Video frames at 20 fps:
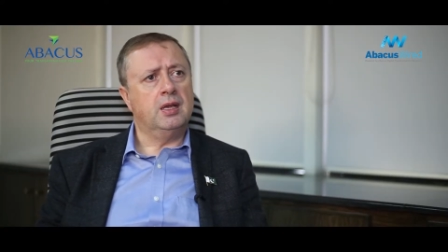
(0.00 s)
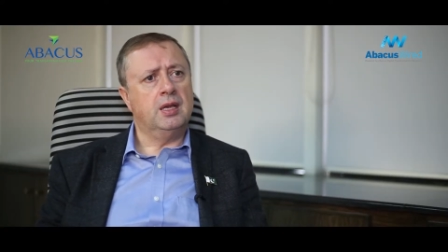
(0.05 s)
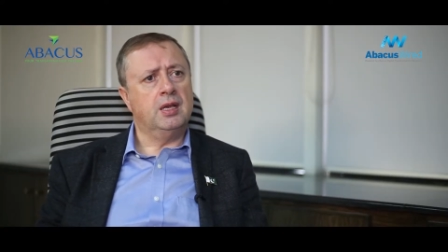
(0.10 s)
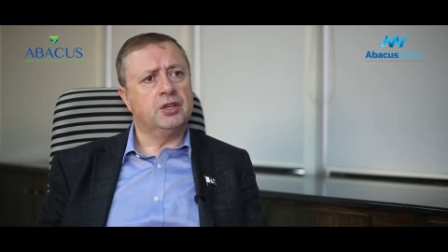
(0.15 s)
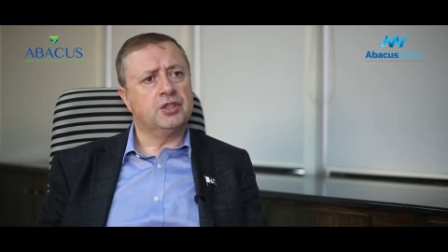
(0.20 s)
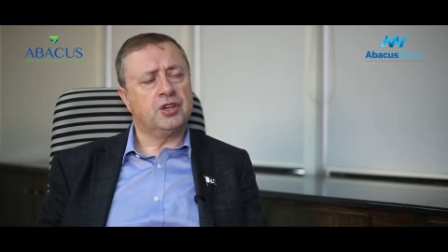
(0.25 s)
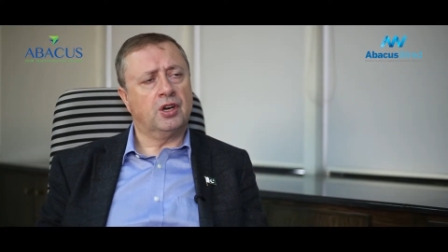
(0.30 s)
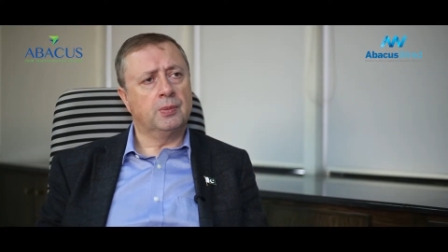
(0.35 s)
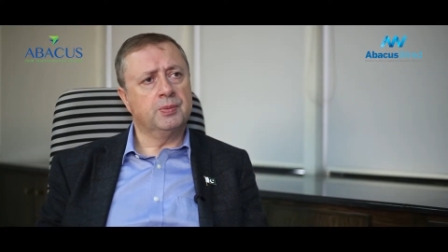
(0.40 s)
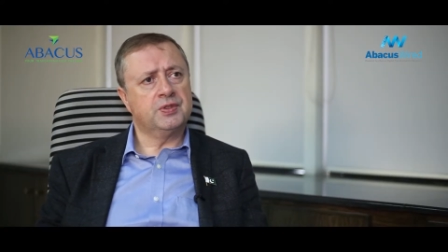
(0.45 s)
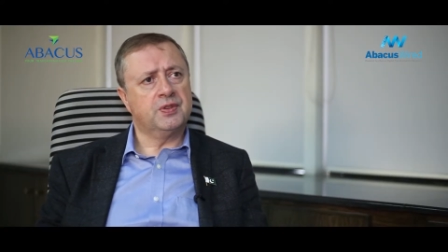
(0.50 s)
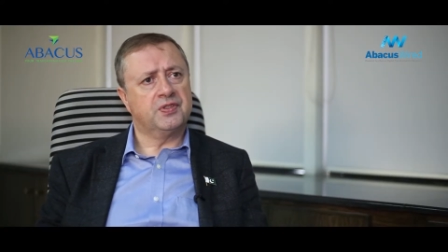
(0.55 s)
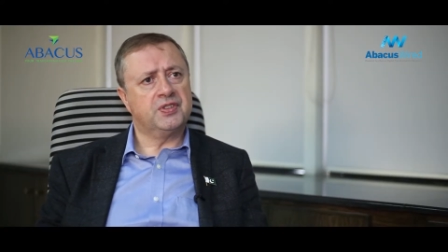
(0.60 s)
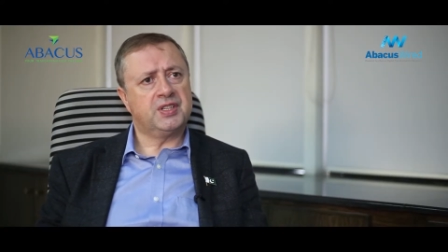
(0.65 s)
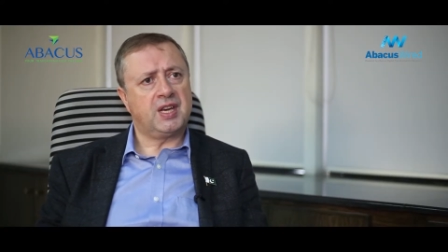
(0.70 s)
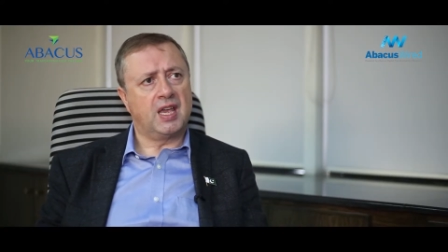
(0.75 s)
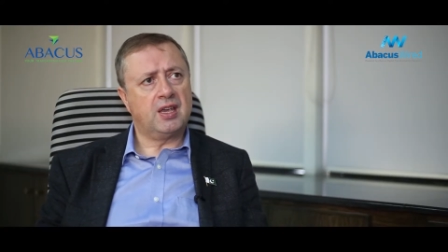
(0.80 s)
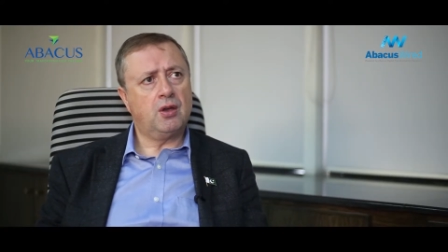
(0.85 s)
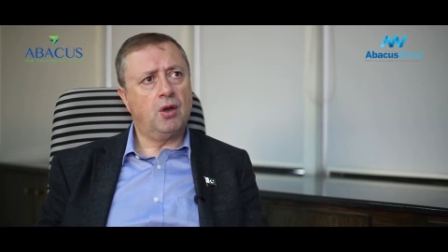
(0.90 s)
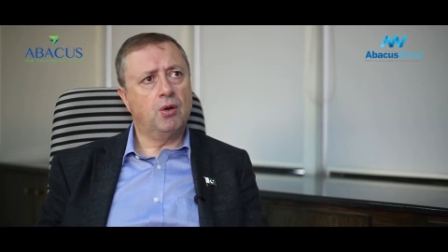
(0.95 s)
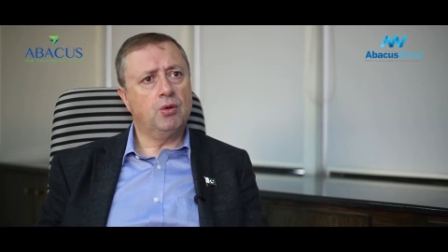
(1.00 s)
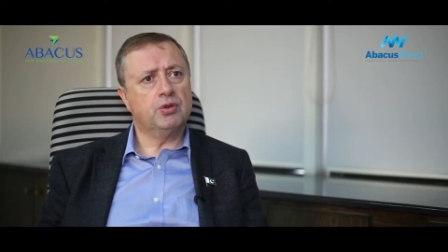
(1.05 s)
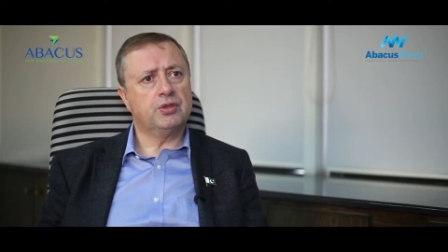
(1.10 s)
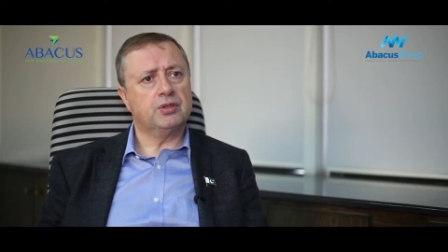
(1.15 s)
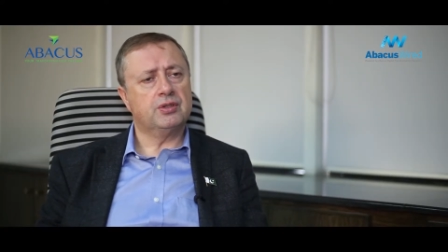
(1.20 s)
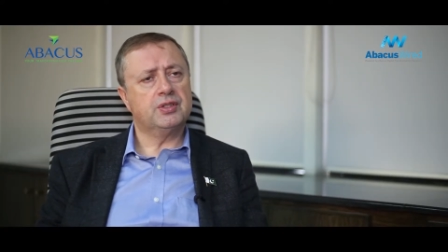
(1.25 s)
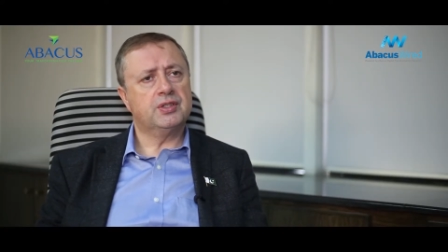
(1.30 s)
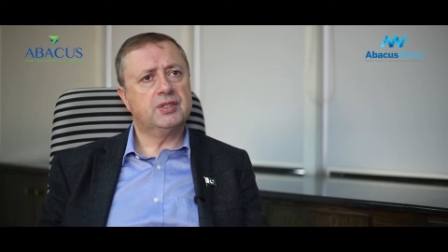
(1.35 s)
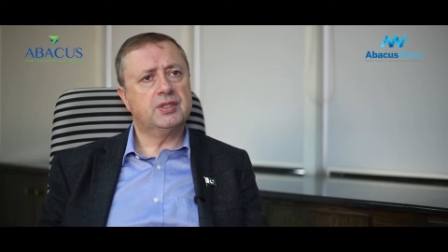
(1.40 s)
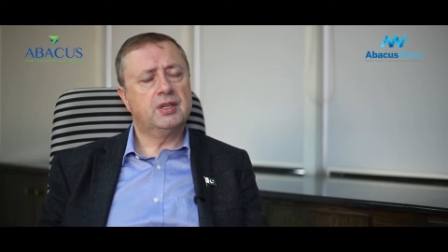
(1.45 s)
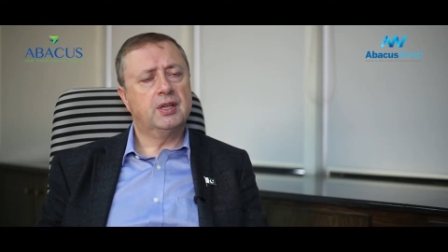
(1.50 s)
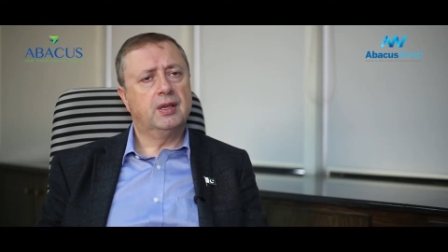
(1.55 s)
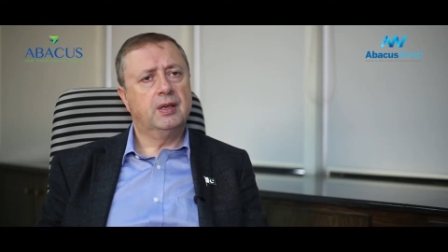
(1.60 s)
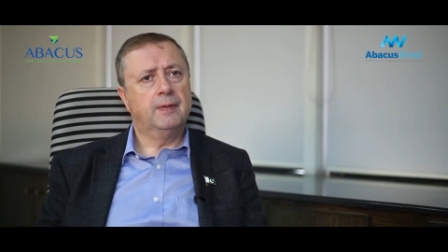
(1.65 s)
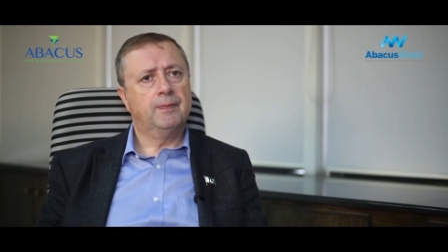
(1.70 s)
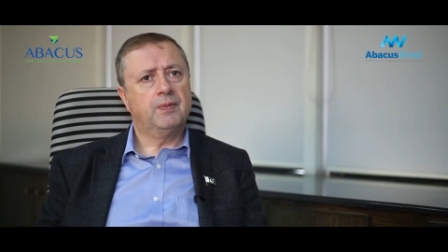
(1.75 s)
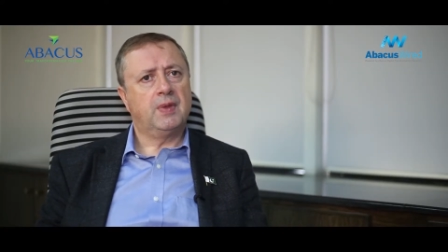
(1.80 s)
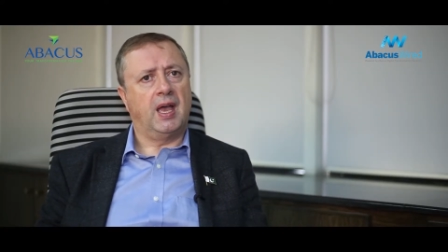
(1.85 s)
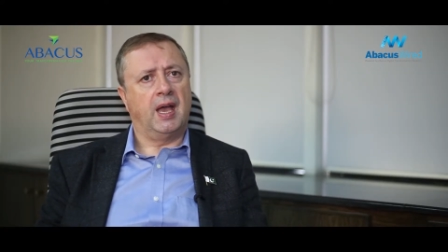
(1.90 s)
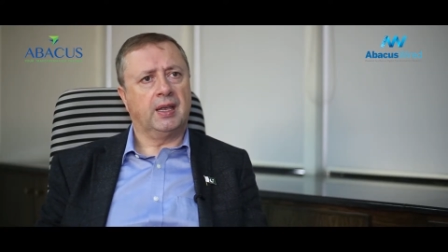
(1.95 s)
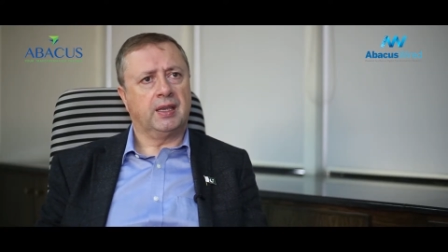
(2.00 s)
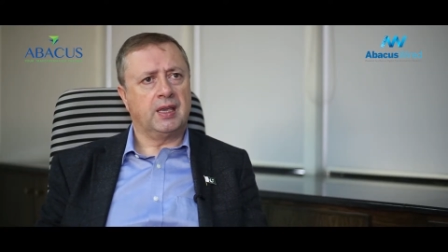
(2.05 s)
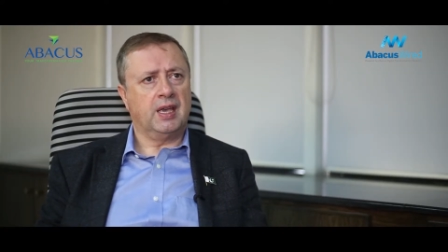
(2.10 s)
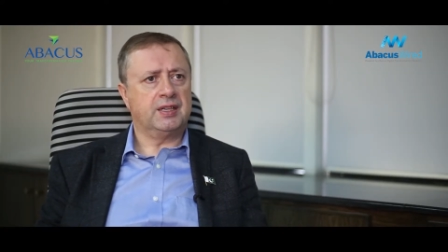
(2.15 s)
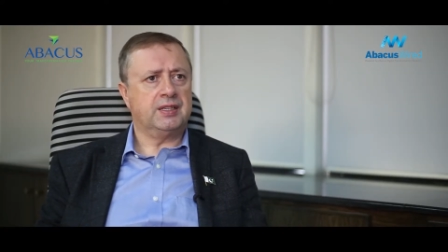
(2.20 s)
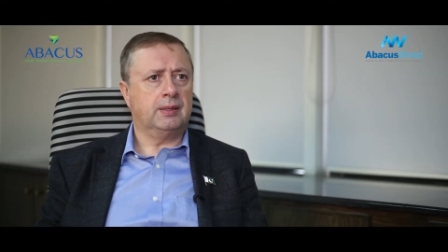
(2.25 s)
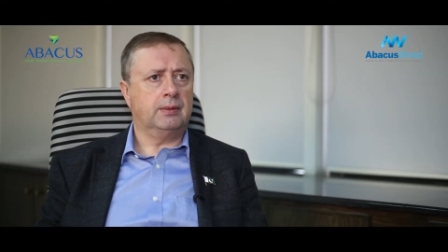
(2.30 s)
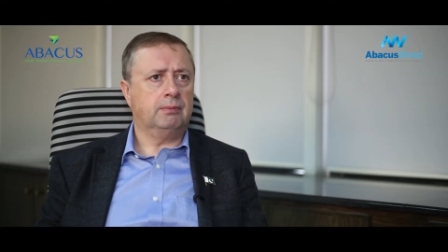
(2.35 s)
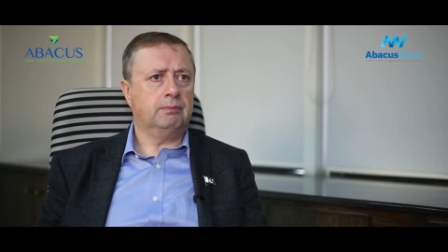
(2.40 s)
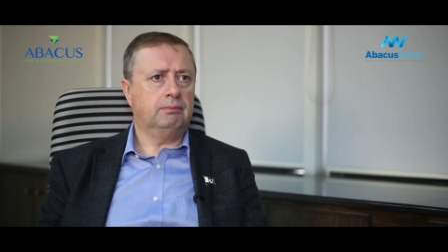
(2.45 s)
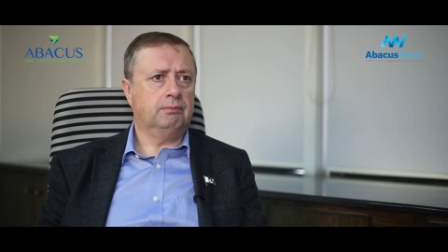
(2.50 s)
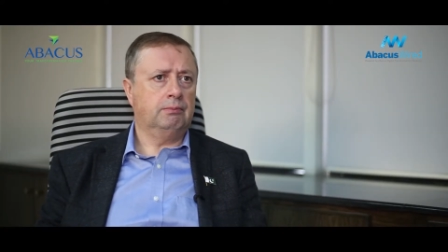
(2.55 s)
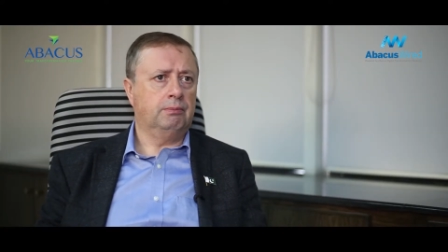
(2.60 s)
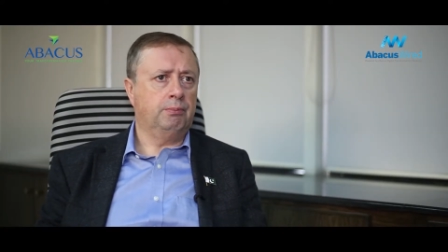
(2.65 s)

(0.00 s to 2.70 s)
In terms of stakeholders and getting